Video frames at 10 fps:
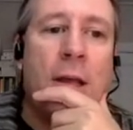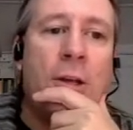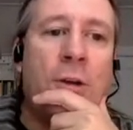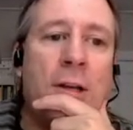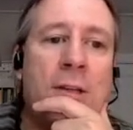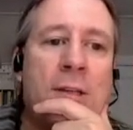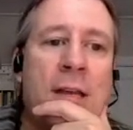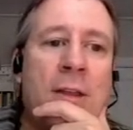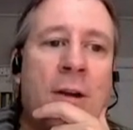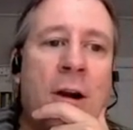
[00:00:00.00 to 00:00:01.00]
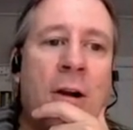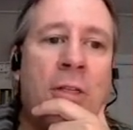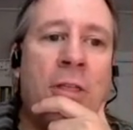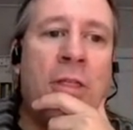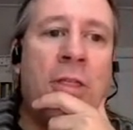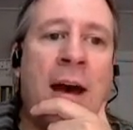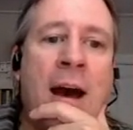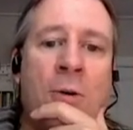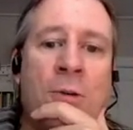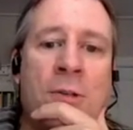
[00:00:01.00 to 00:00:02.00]
you can see there are
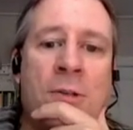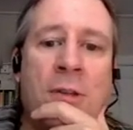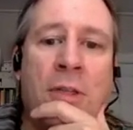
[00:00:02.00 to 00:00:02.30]
thousands